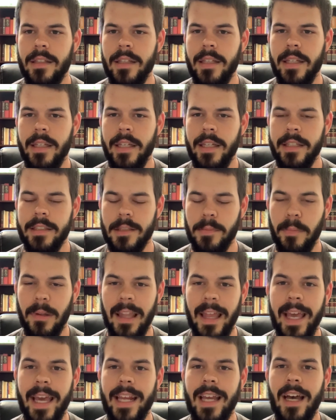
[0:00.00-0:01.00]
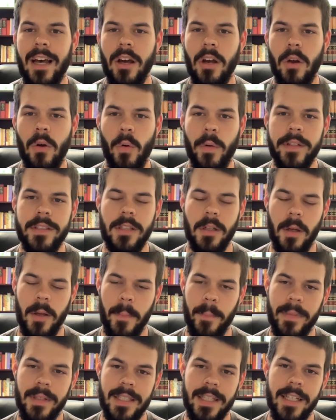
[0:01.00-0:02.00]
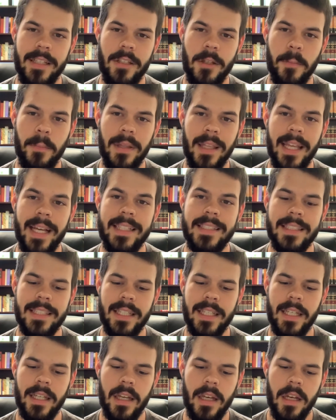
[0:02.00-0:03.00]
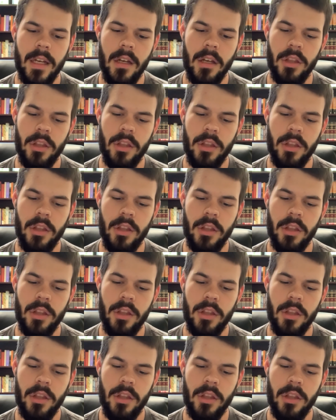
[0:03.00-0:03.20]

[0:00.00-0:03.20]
his plan, going to continue blessing